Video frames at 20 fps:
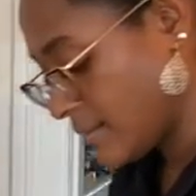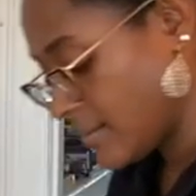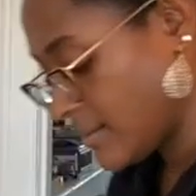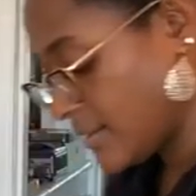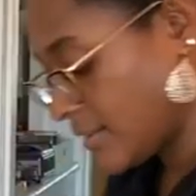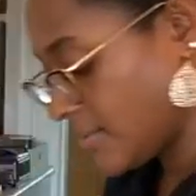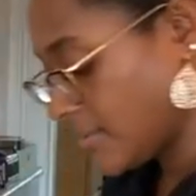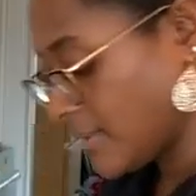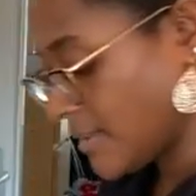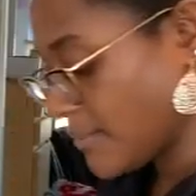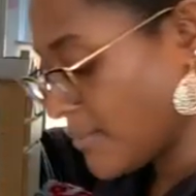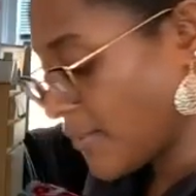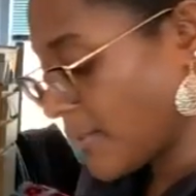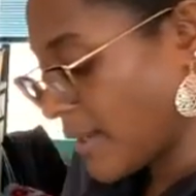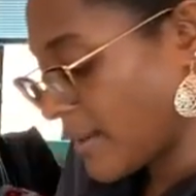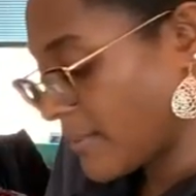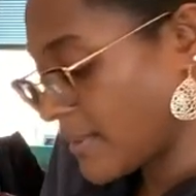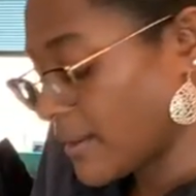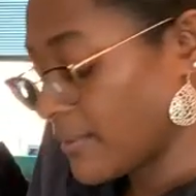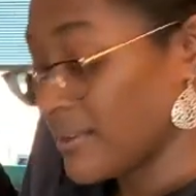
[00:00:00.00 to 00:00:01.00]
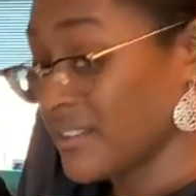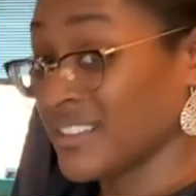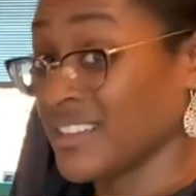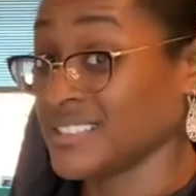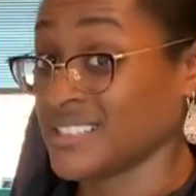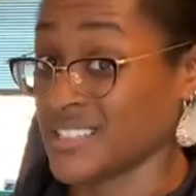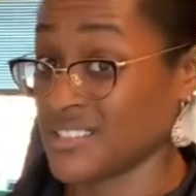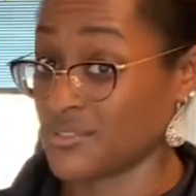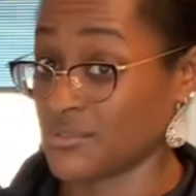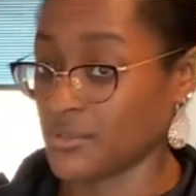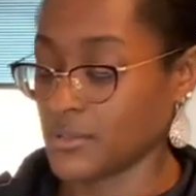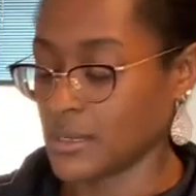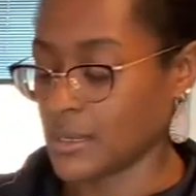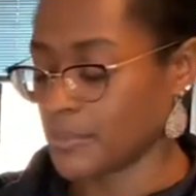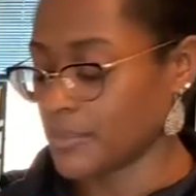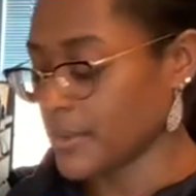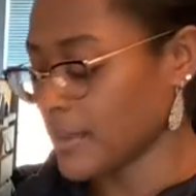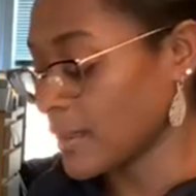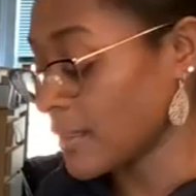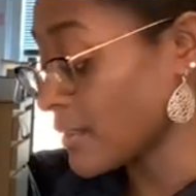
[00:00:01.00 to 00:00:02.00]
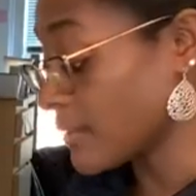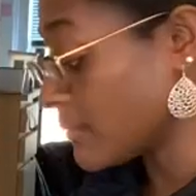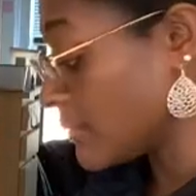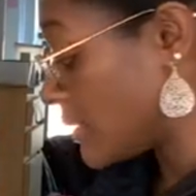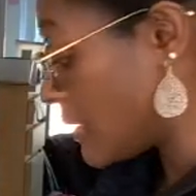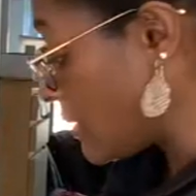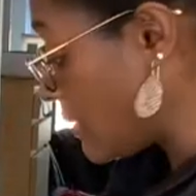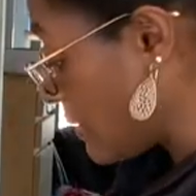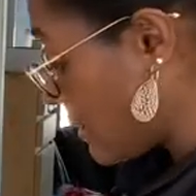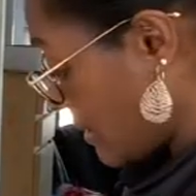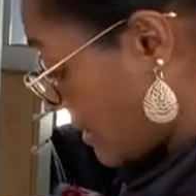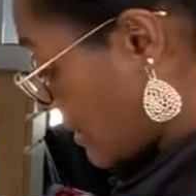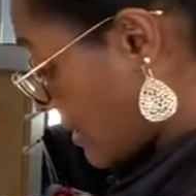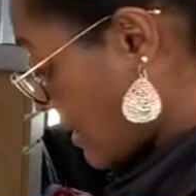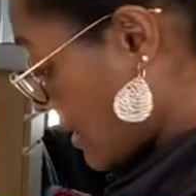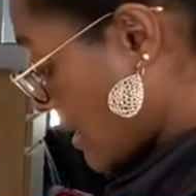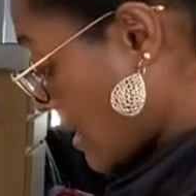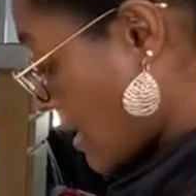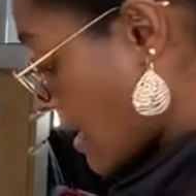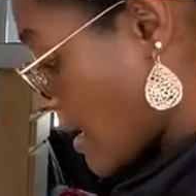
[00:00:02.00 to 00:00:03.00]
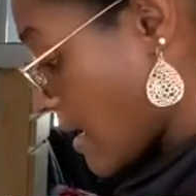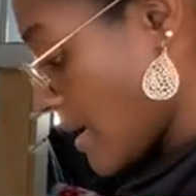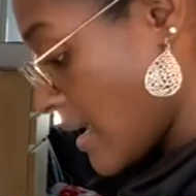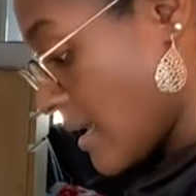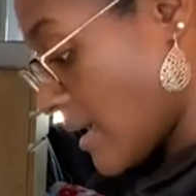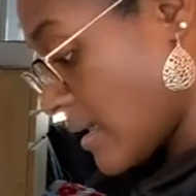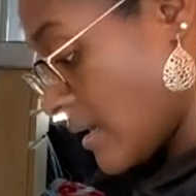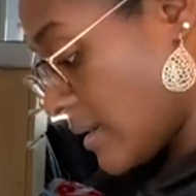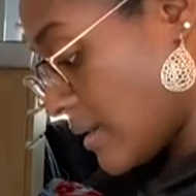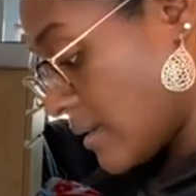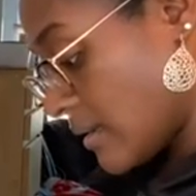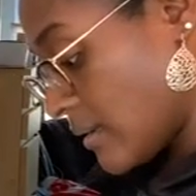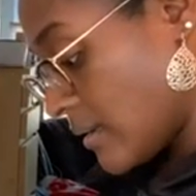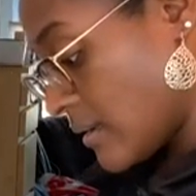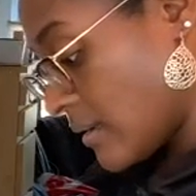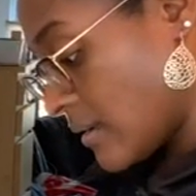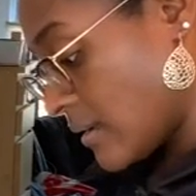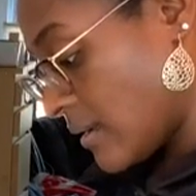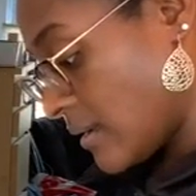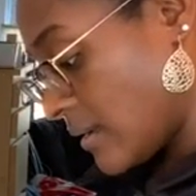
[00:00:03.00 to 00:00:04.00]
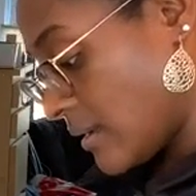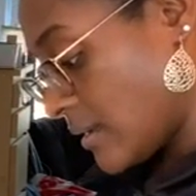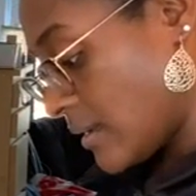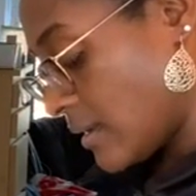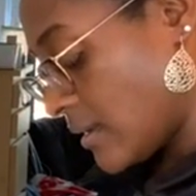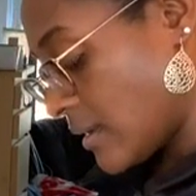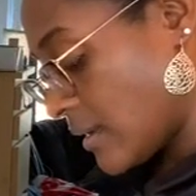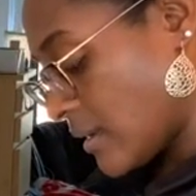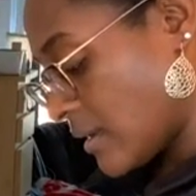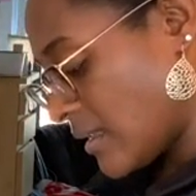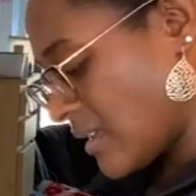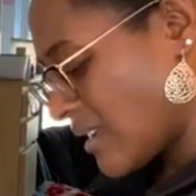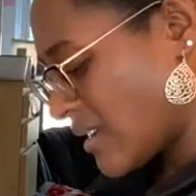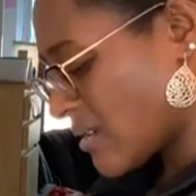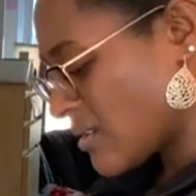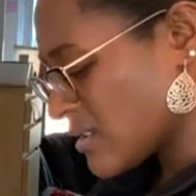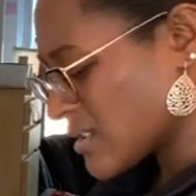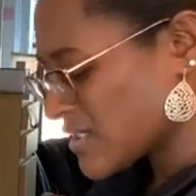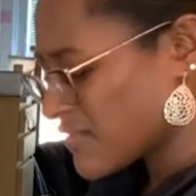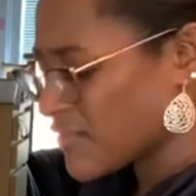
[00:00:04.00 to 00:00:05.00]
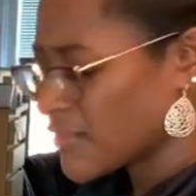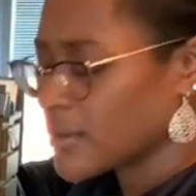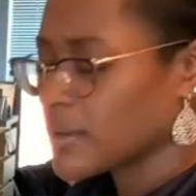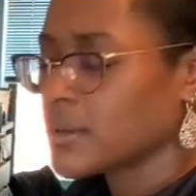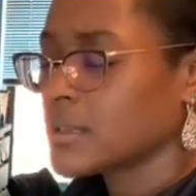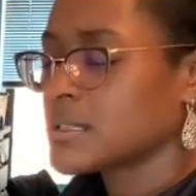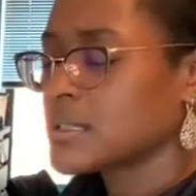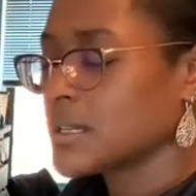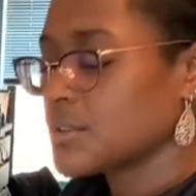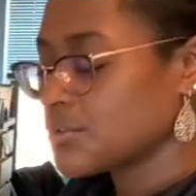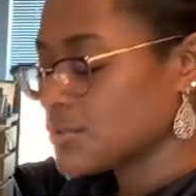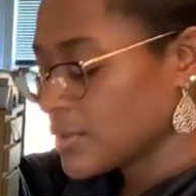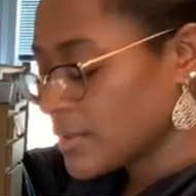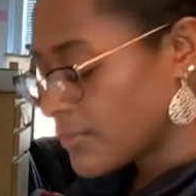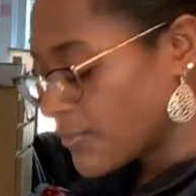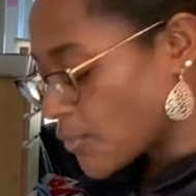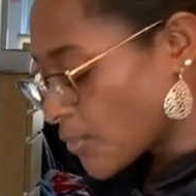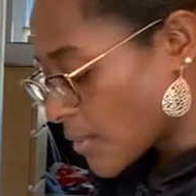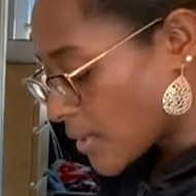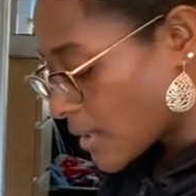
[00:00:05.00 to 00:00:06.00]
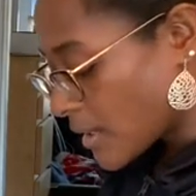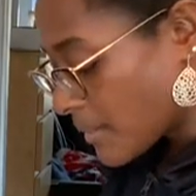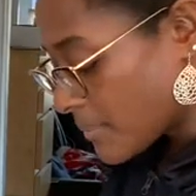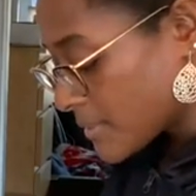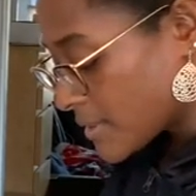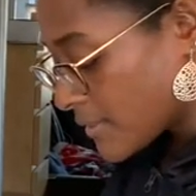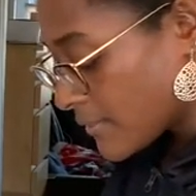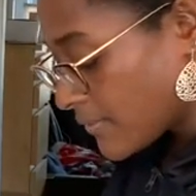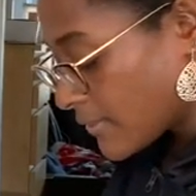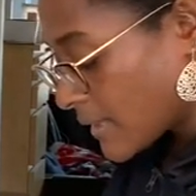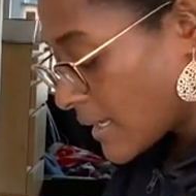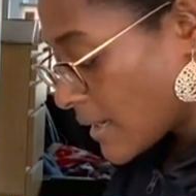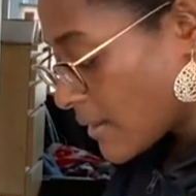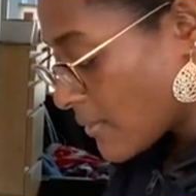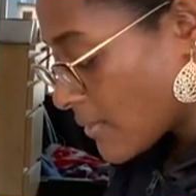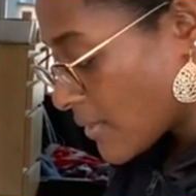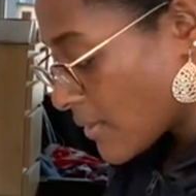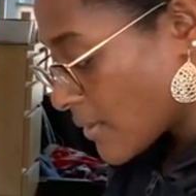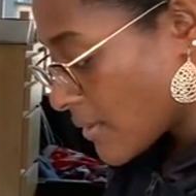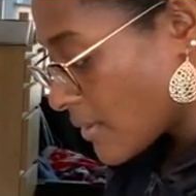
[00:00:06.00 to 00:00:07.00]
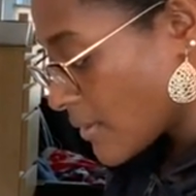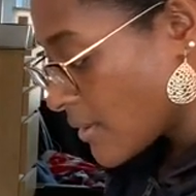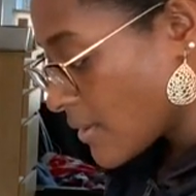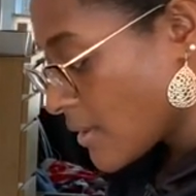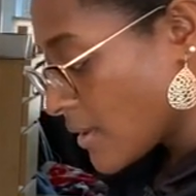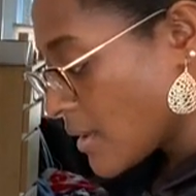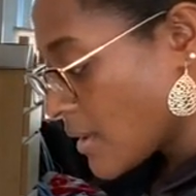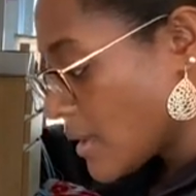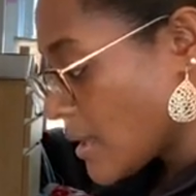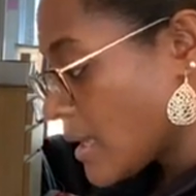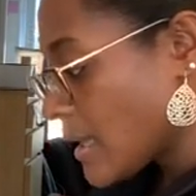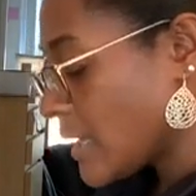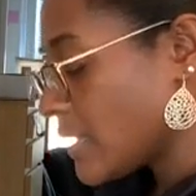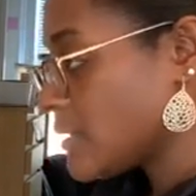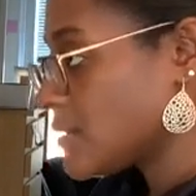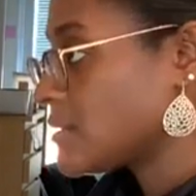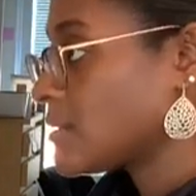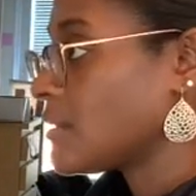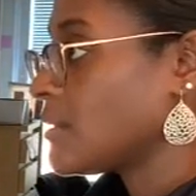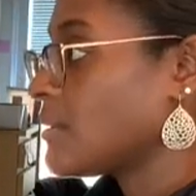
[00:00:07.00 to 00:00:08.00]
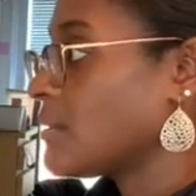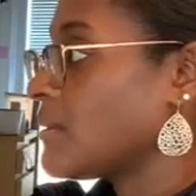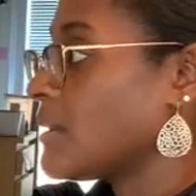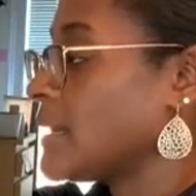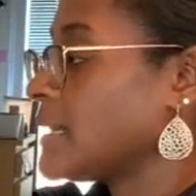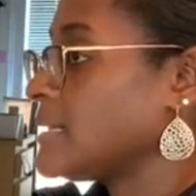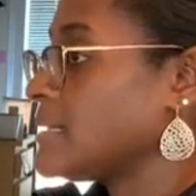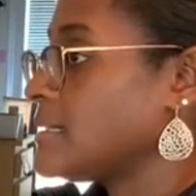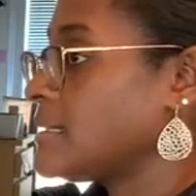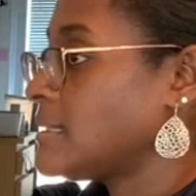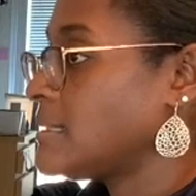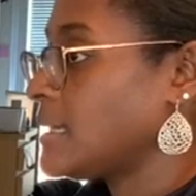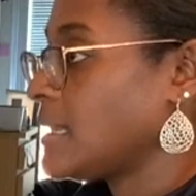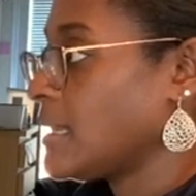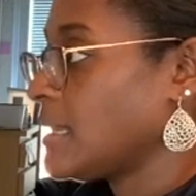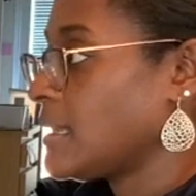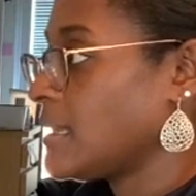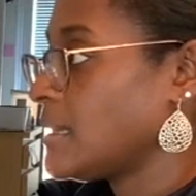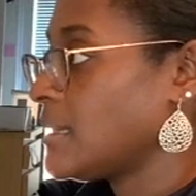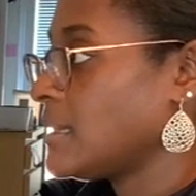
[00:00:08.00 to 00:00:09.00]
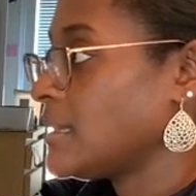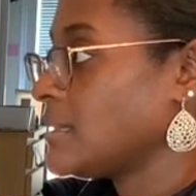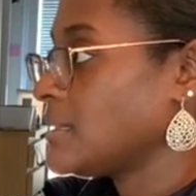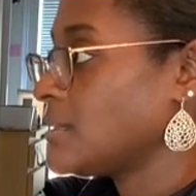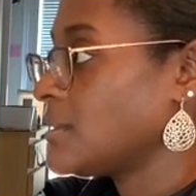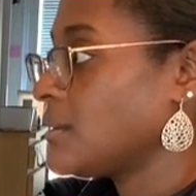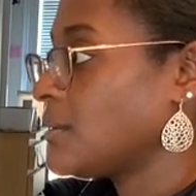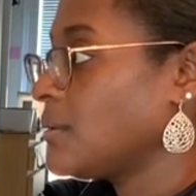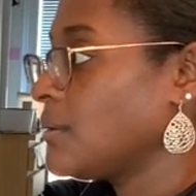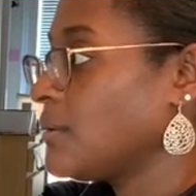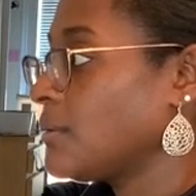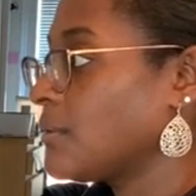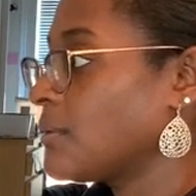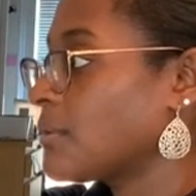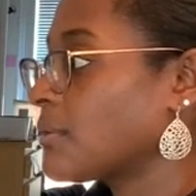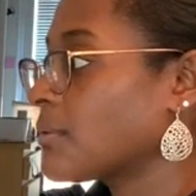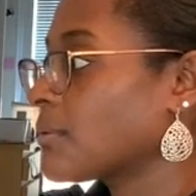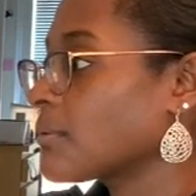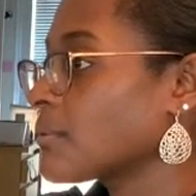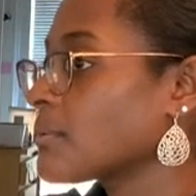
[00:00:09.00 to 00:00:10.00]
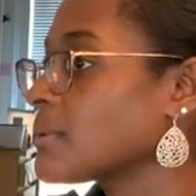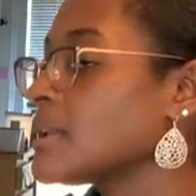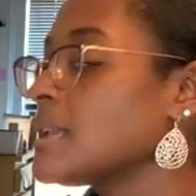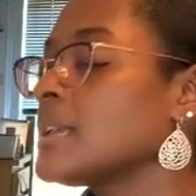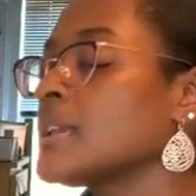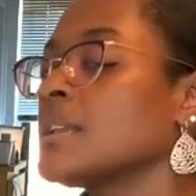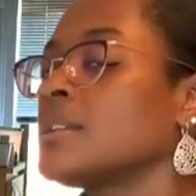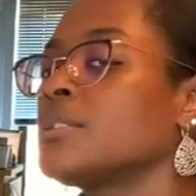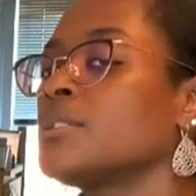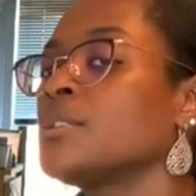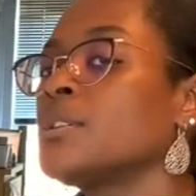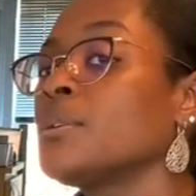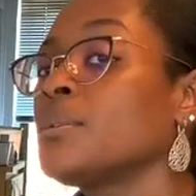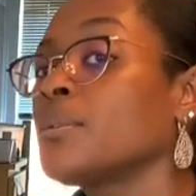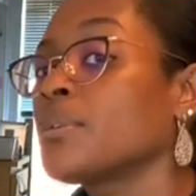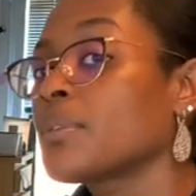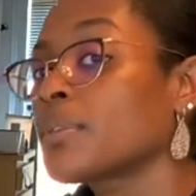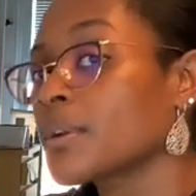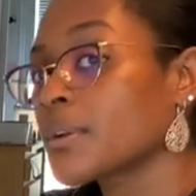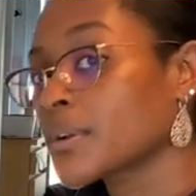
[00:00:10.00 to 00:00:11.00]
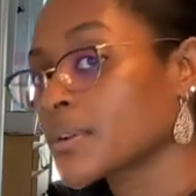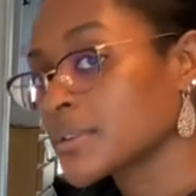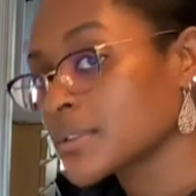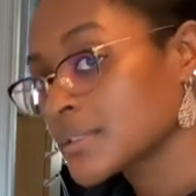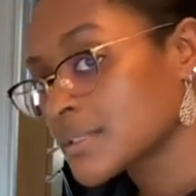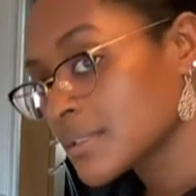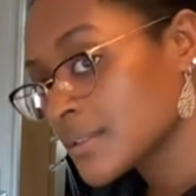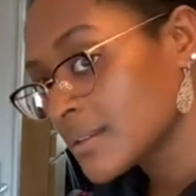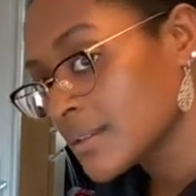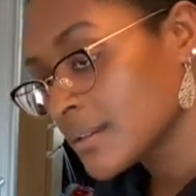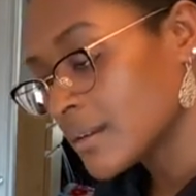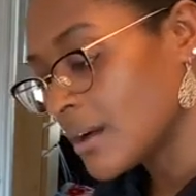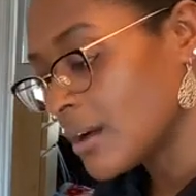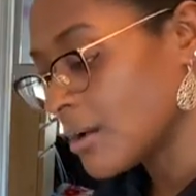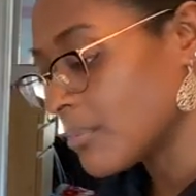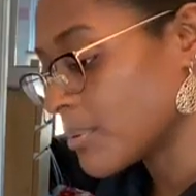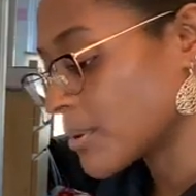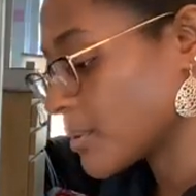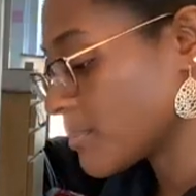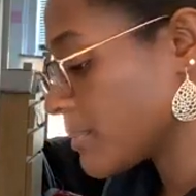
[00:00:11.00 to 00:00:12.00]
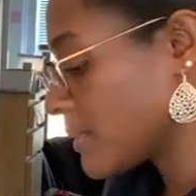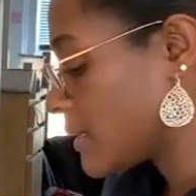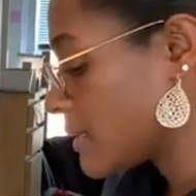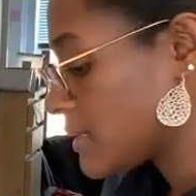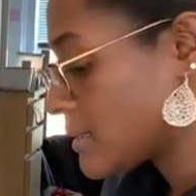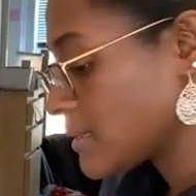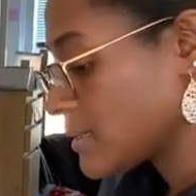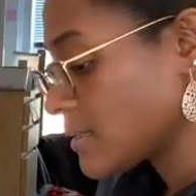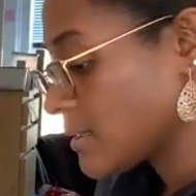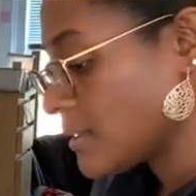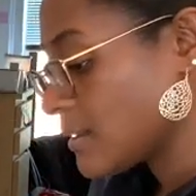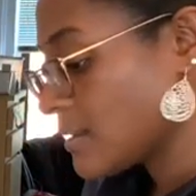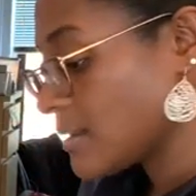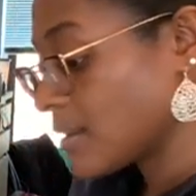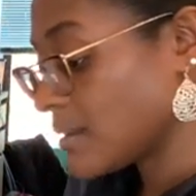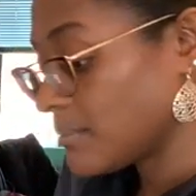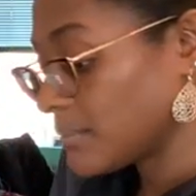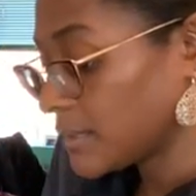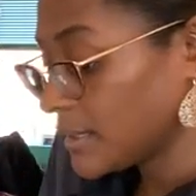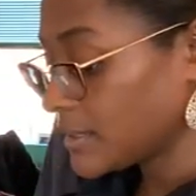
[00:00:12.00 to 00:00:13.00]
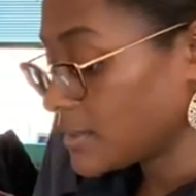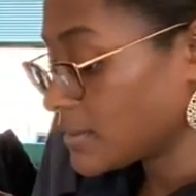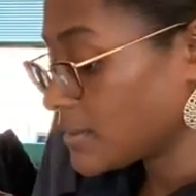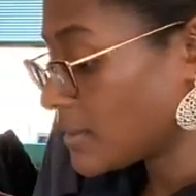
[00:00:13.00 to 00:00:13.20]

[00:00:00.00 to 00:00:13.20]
2 in the morning when I realized I screwed up the other one. And I think it calls for essentially 4 cups of flour. And so I did 3 2/3 all-purpose, unbleached